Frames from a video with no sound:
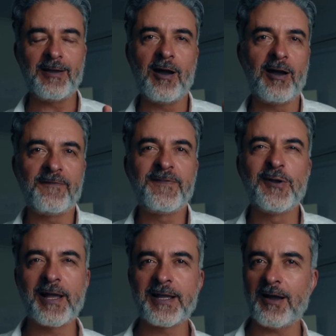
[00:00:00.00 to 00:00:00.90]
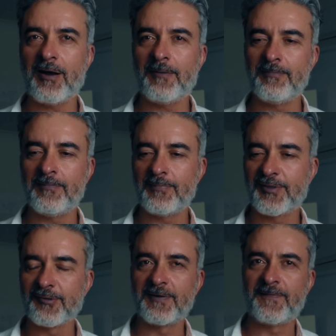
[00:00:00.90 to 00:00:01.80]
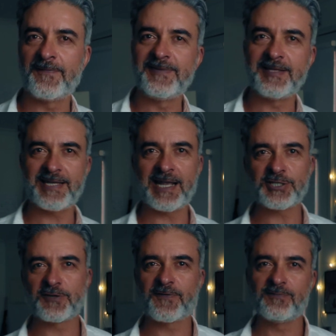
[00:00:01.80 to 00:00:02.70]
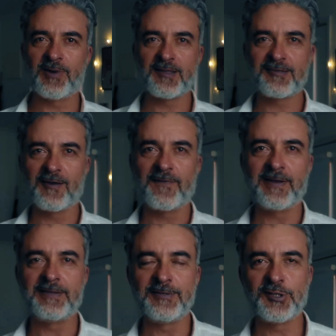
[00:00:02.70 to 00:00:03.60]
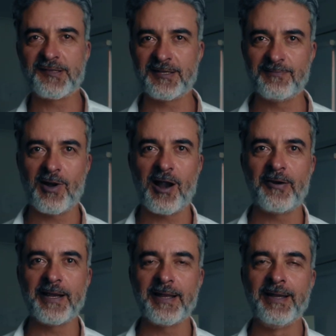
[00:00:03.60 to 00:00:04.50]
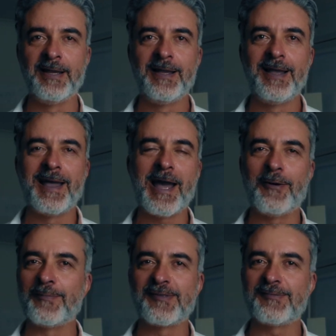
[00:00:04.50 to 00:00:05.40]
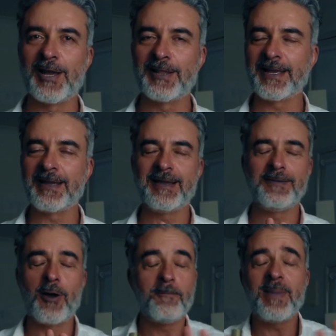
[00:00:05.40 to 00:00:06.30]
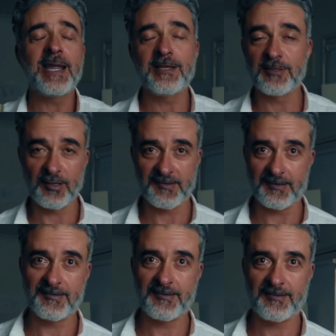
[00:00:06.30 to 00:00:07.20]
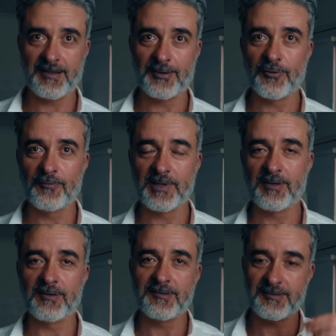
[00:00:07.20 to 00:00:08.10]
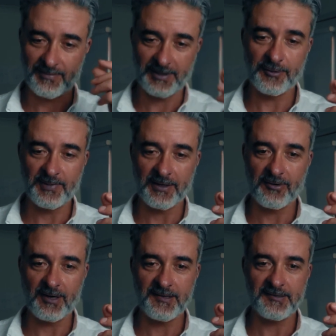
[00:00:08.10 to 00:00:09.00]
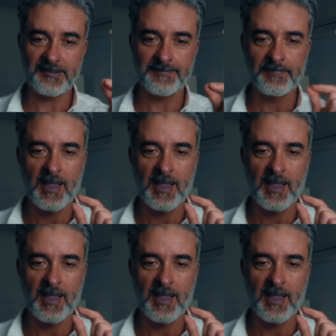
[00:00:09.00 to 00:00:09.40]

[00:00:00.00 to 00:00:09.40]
I feel like I'm sort of detached from myself and just admiring how I'm smelling. And I'm making no sense at all because I'm a little bit crazy.